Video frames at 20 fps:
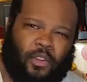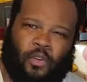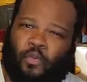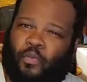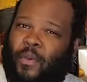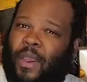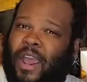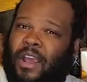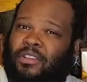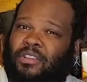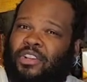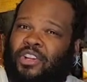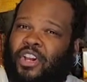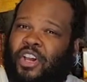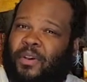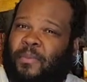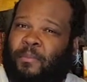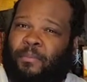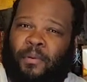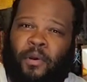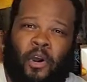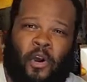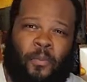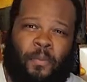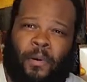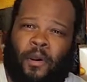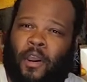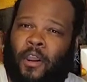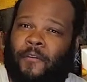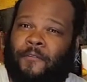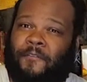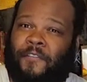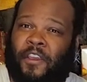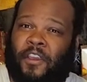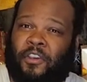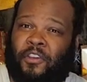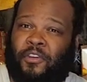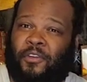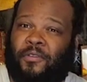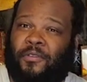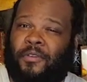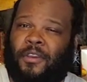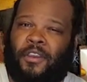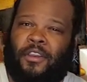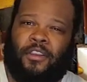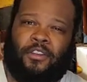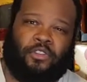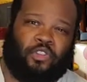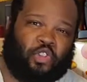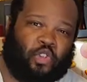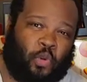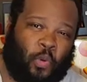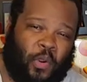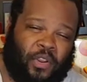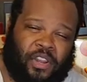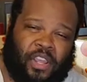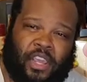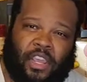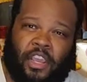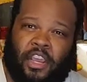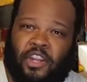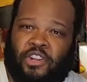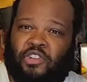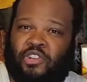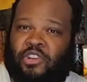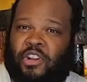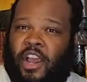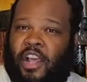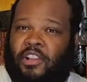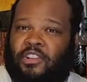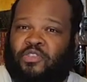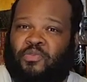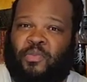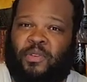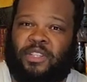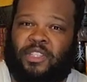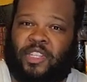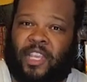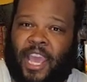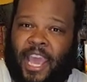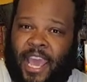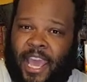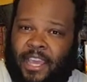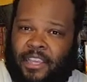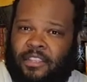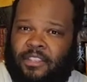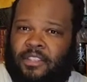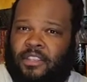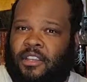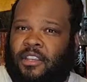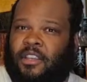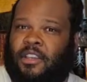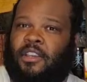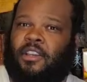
rounded up ballpark figure, $2,800 with tax,